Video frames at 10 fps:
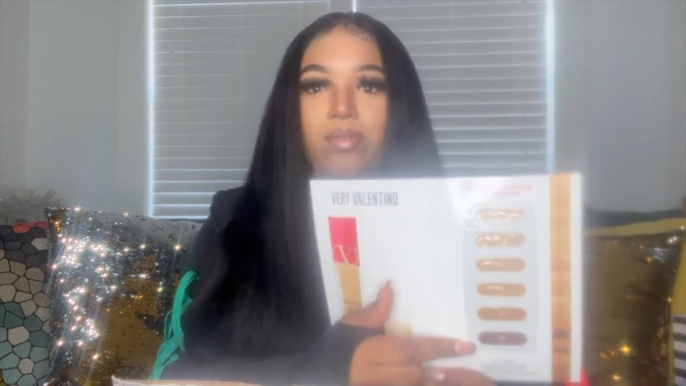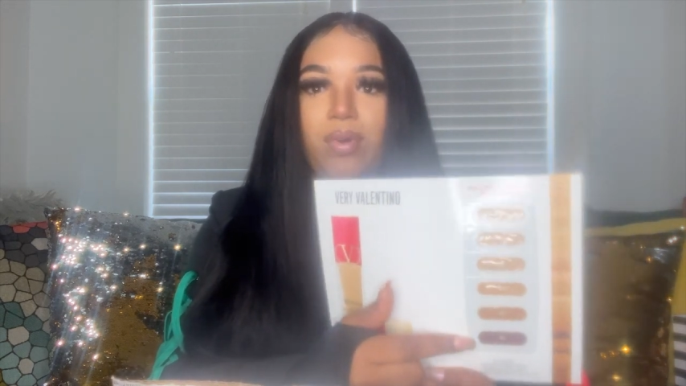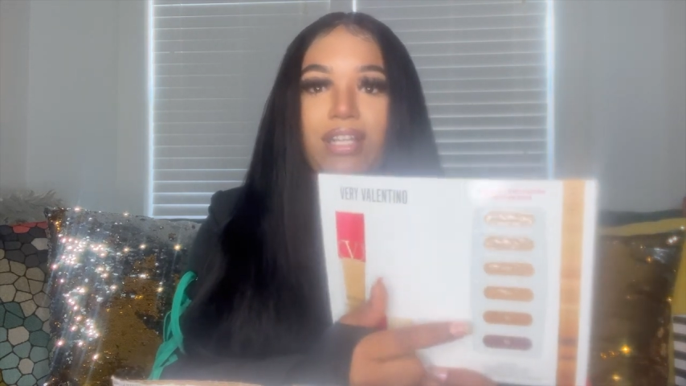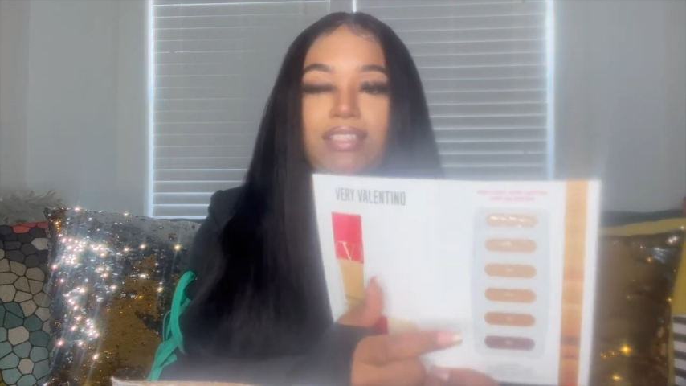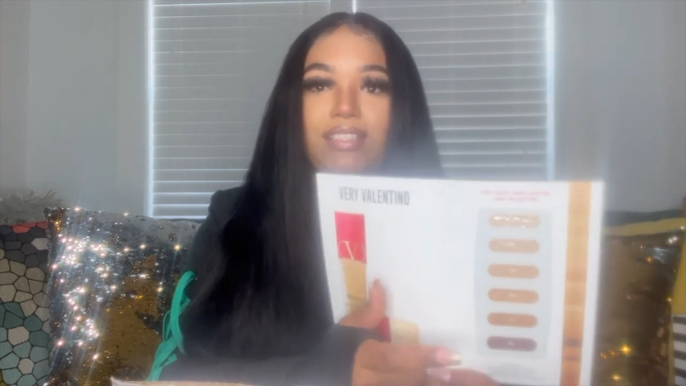
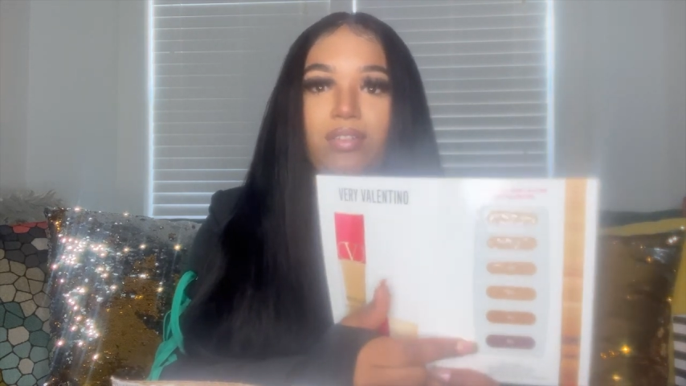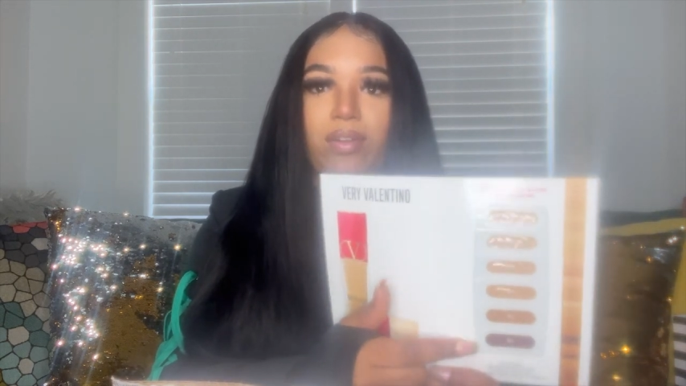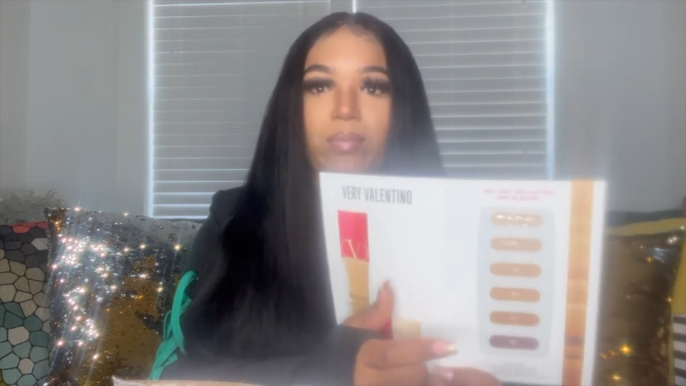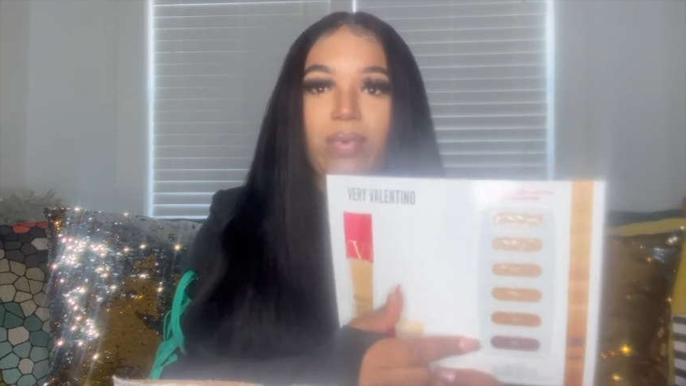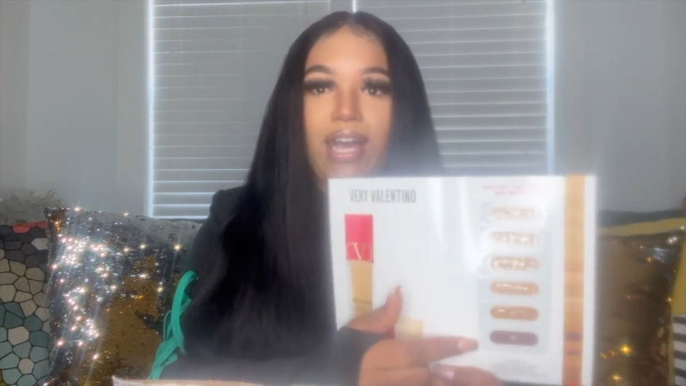ones on
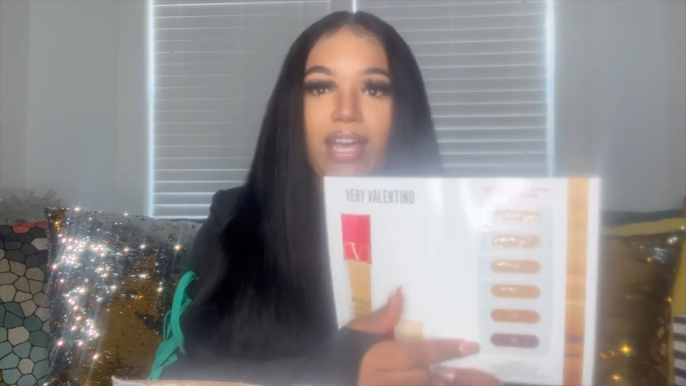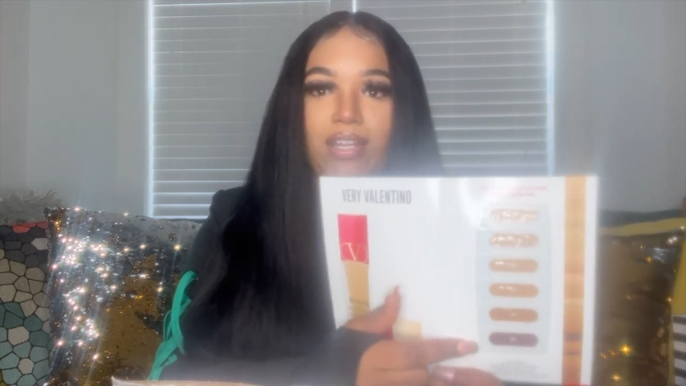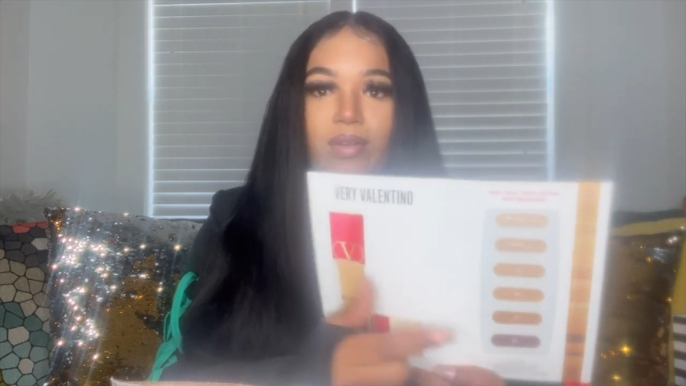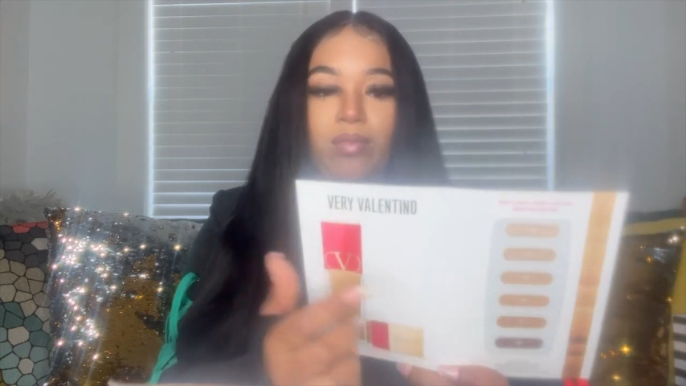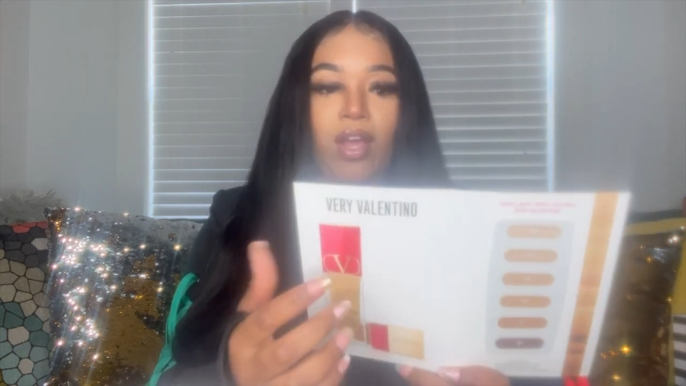the
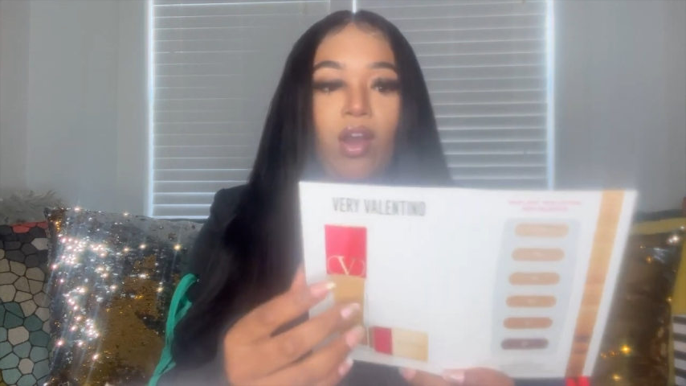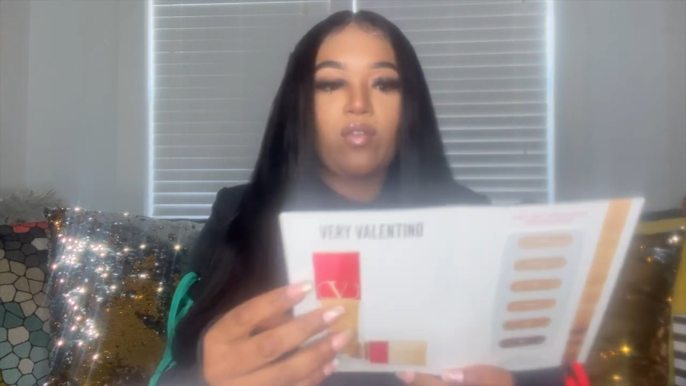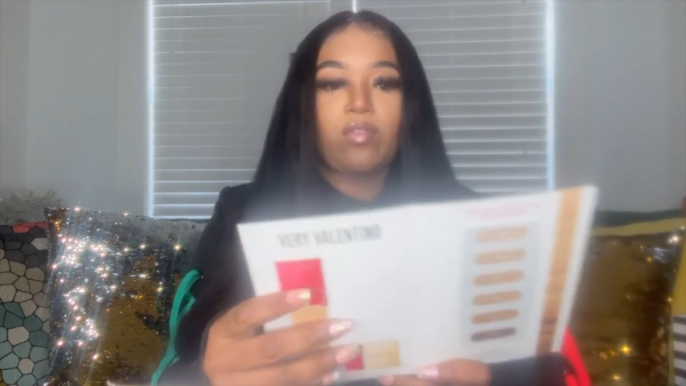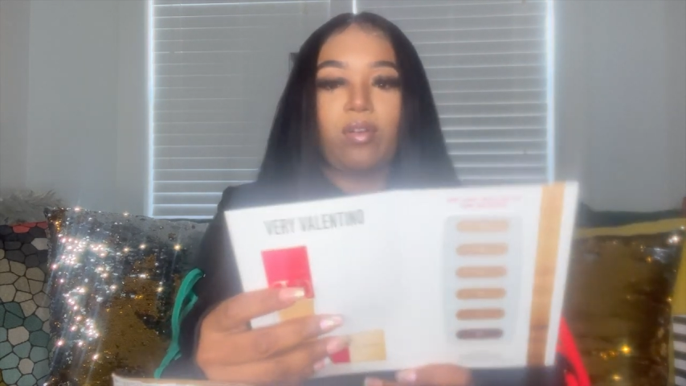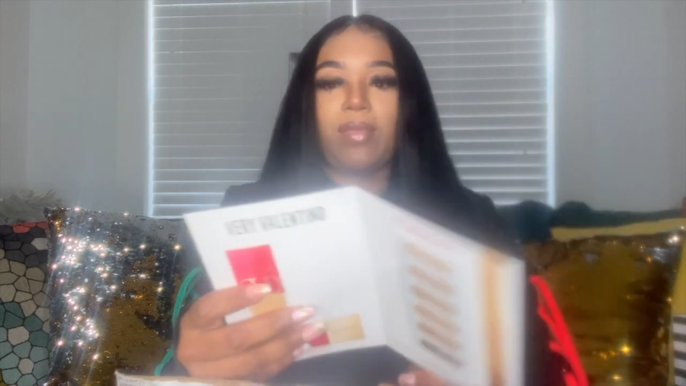bottom
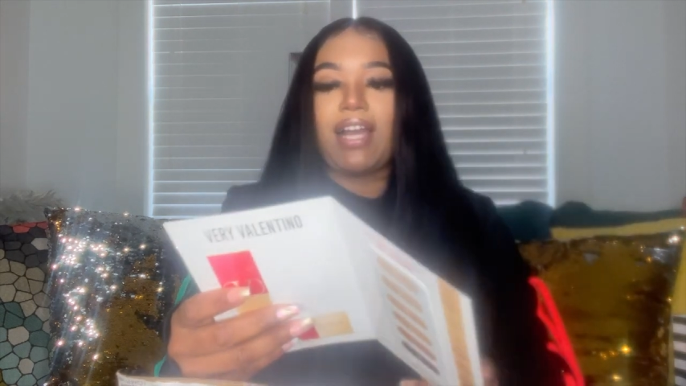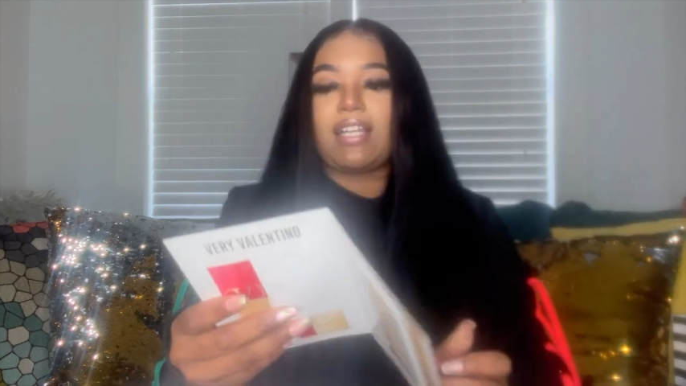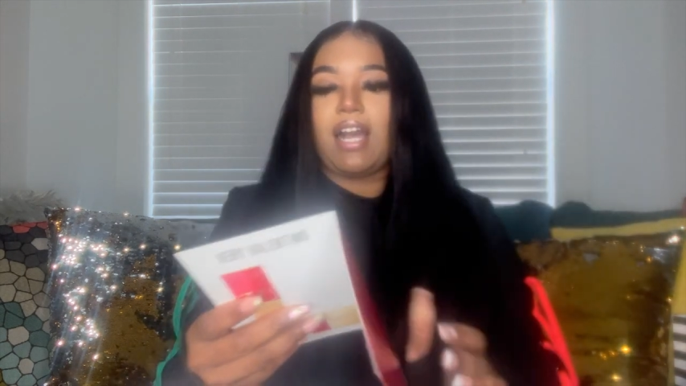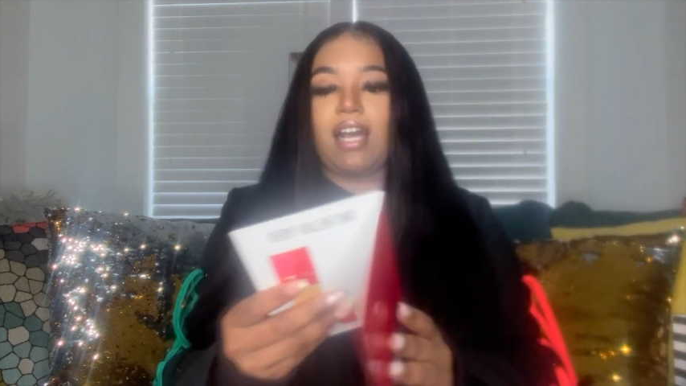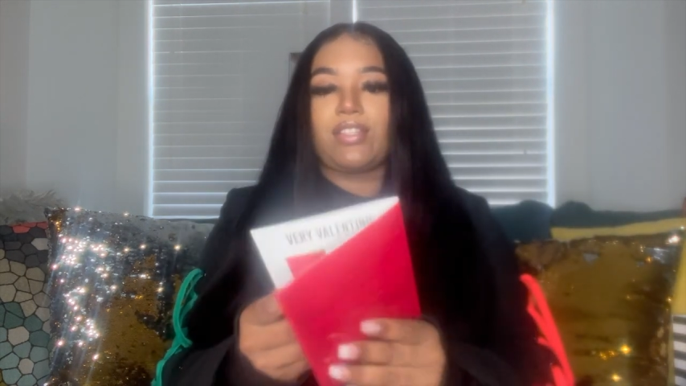for my
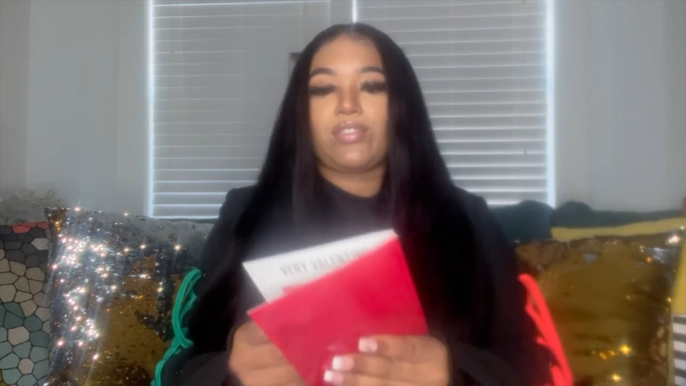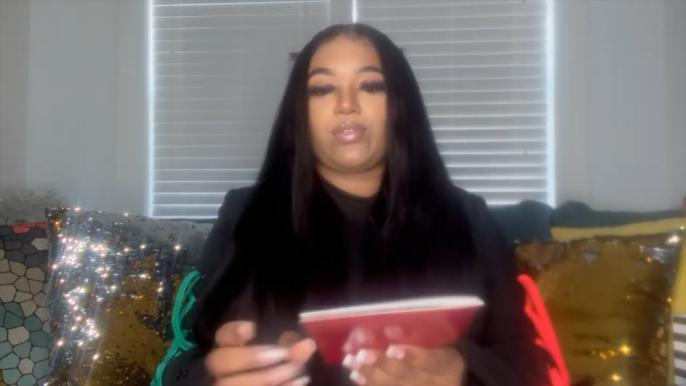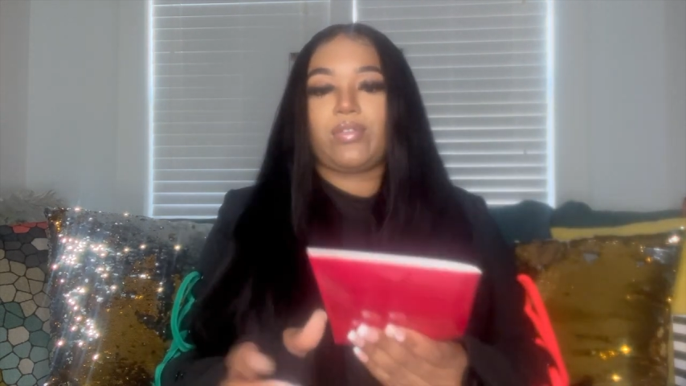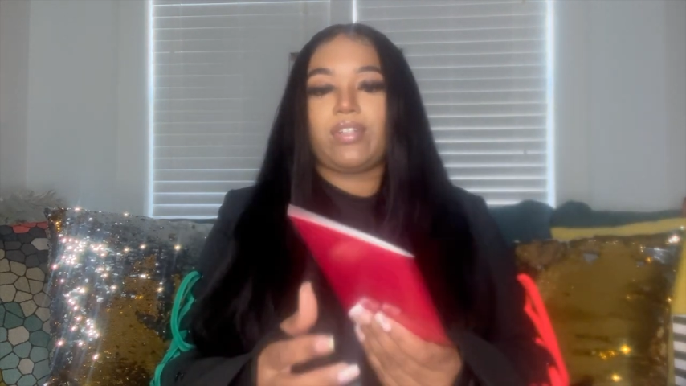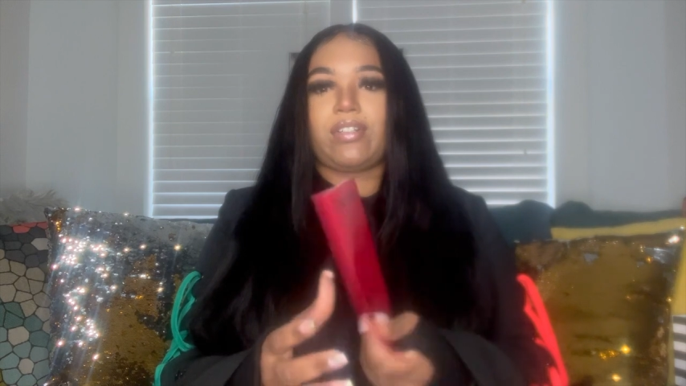
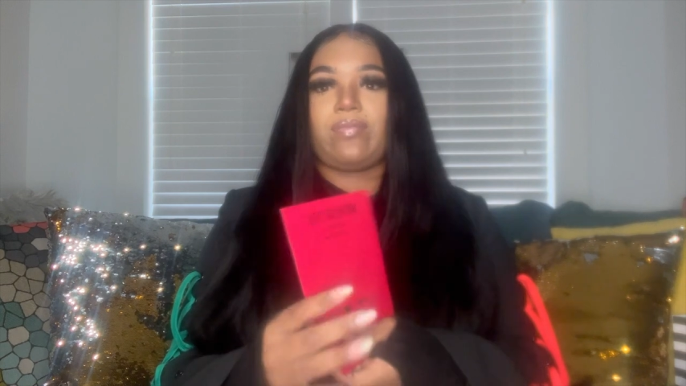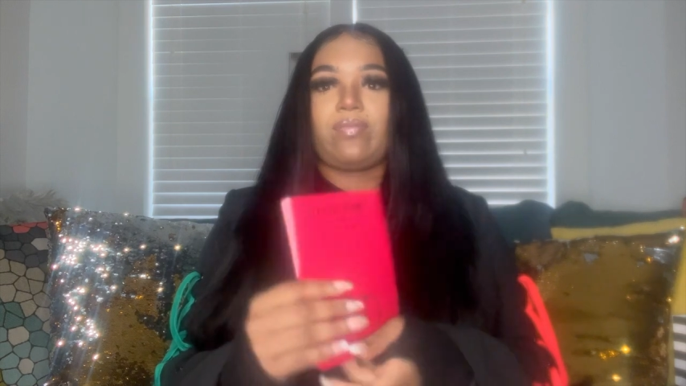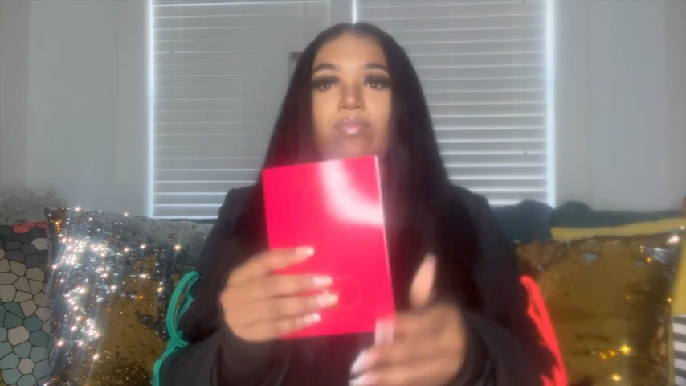contour.